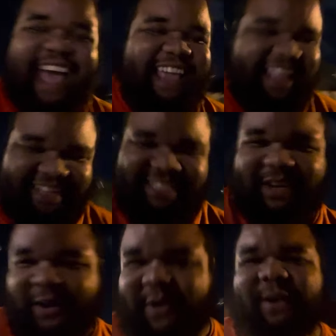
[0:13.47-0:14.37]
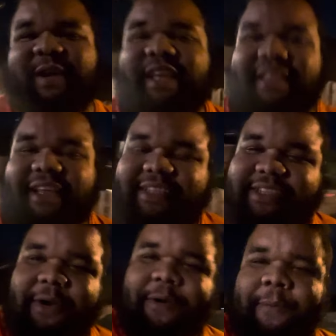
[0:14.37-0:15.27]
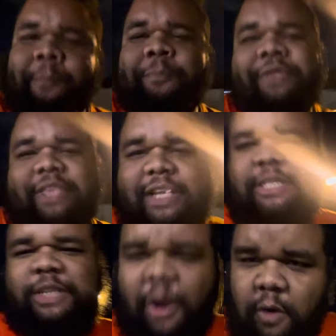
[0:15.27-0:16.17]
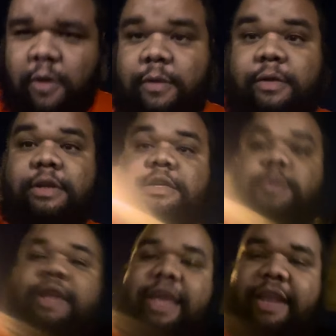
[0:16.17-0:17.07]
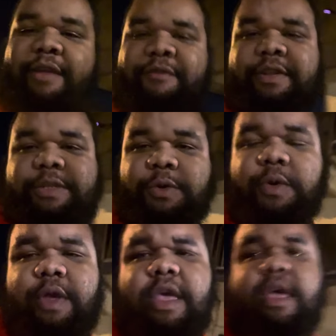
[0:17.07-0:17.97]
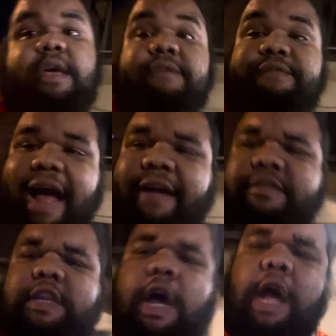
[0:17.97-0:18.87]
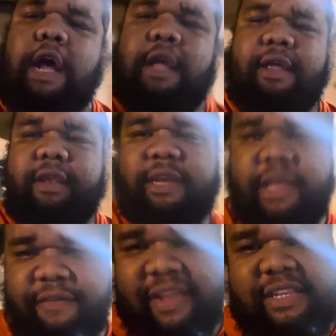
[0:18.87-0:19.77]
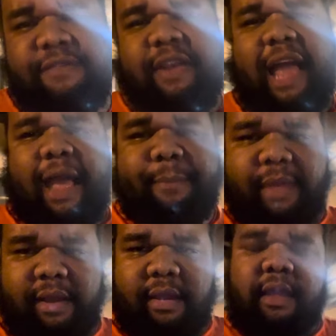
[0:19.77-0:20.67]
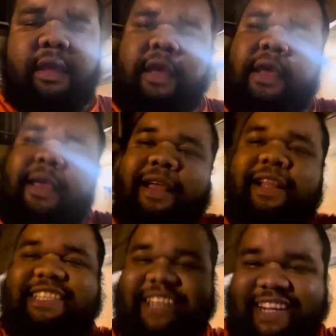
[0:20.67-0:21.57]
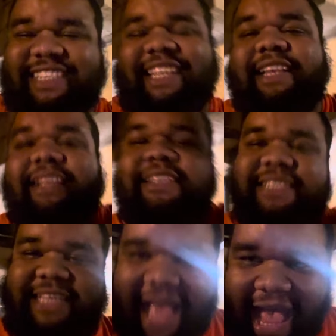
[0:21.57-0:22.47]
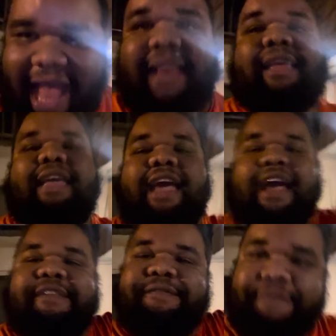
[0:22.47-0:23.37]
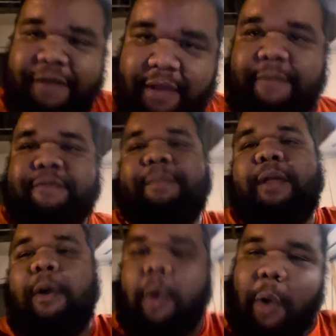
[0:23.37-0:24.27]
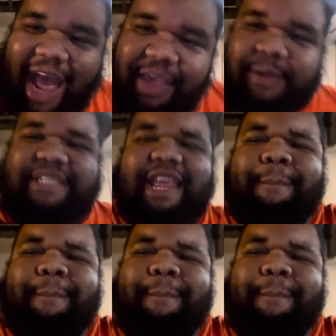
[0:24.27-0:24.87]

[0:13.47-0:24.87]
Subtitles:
Yes, sir. Yes, sir. Yes, sir. This one hit different too. 5-star defensive lineman, Justin Scott, has flipped from the Ohio State